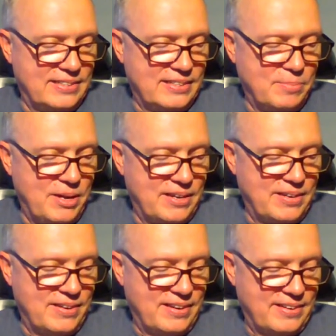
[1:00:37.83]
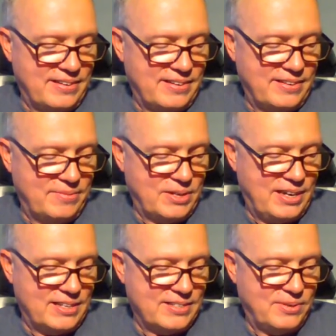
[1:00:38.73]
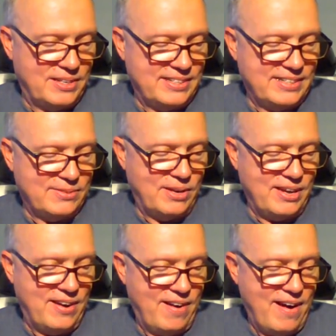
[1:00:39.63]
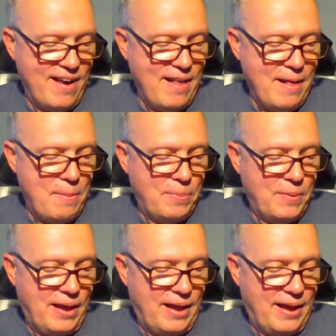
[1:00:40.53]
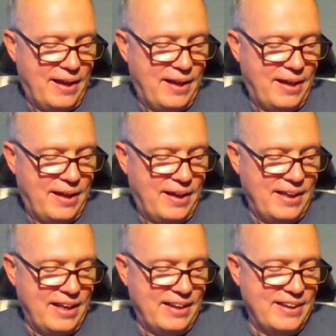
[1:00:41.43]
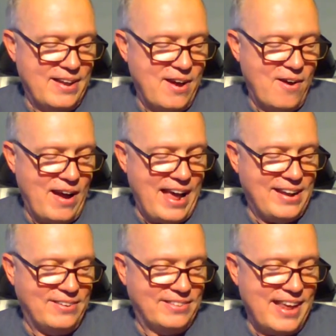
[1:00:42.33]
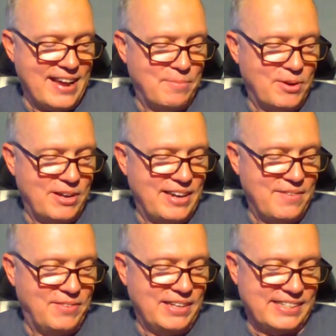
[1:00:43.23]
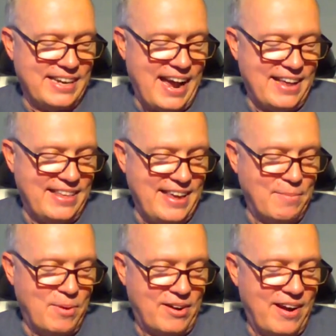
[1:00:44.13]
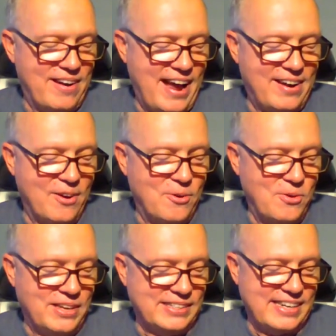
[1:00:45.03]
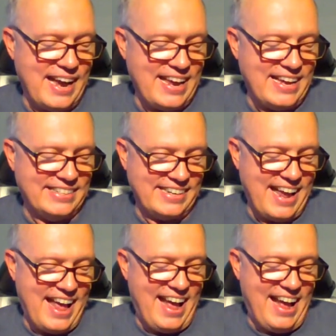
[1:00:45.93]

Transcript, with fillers: Just a minute. So what is this one here? No, I don't think I'm going to give this guy the moderator. I don't know who this guy is.